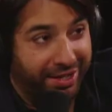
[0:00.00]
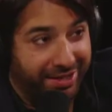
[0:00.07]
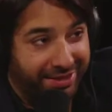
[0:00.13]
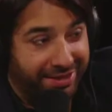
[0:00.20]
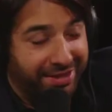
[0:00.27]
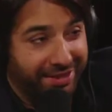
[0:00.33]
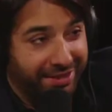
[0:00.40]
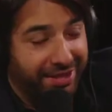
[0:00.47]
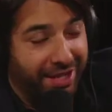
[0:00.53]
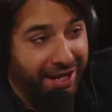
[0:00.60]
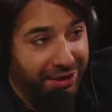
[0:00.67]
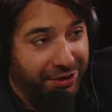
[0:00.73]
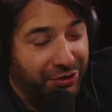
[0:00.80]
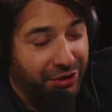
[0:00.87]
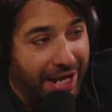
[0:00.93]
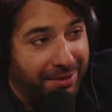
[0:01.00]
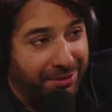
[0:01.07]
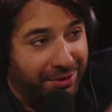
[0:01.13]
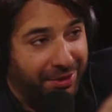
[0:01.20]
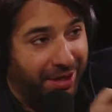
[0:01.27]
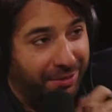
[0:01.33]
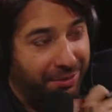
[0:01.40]
does For young me, James
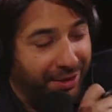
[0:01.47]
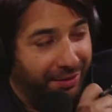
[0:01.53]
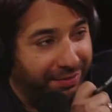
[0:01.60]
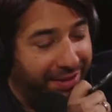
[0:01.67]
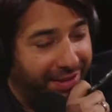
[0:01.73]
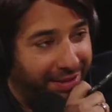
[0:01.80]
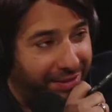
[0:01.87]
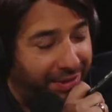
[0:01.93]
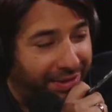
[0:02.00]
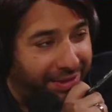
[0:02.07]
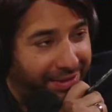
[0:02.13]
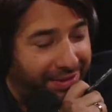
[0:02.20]
Cromwell well, fit into all this?